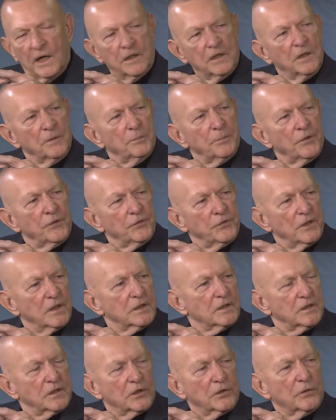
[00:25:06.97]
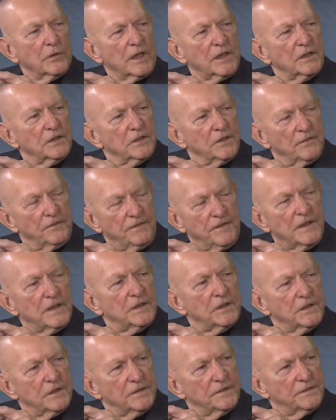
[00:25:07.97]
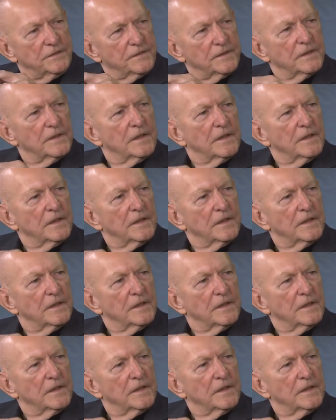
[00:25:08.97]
100% correct, definitive